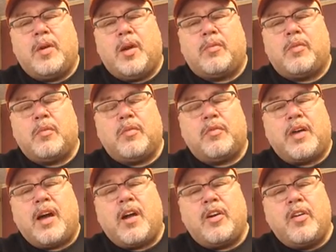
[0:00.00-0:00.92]
up from the
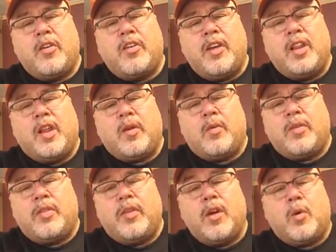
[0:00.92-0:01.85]
fire, you're dealing
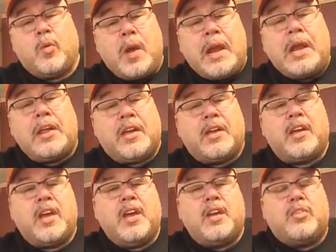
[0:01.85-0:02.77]
with radiant
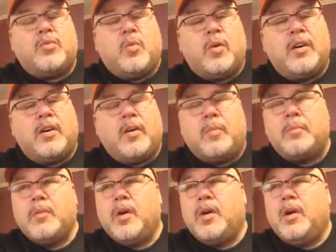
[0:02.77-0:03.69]
heat as well,
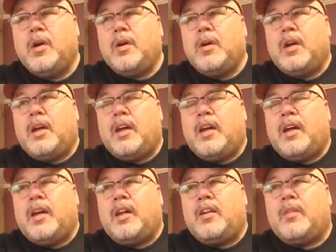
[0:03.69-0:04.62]

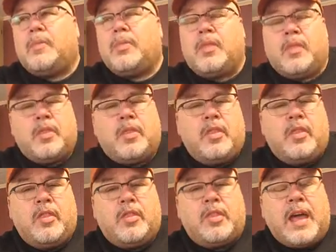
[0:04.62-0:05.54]
and
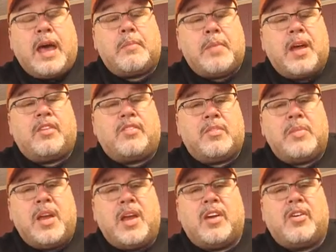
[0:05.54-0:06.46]
that makes the
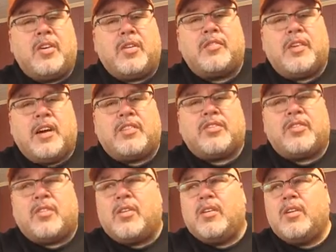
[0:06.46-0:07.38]
meat cook faster.